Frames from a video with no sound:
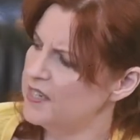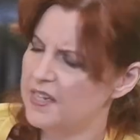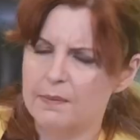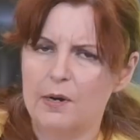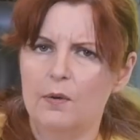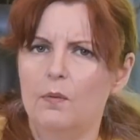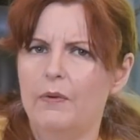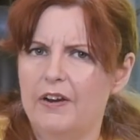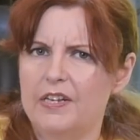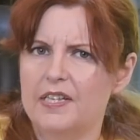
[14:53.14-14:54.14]
to think about
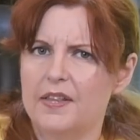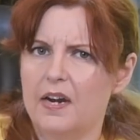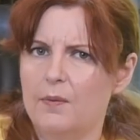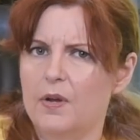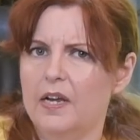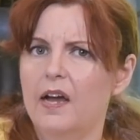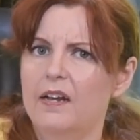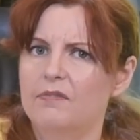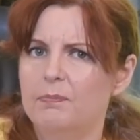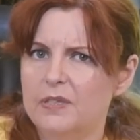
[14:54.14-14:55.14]
where is it that I want to
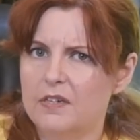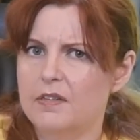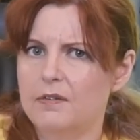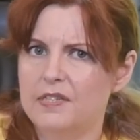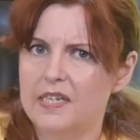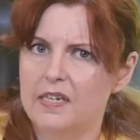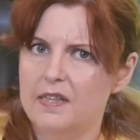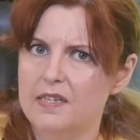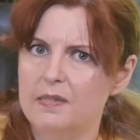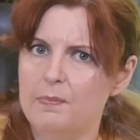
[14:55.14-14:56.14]
kind of plug those
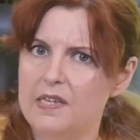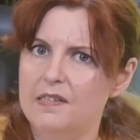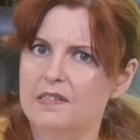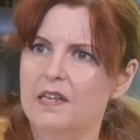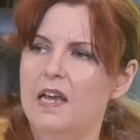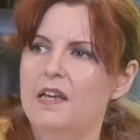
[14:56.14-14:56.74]
in this piece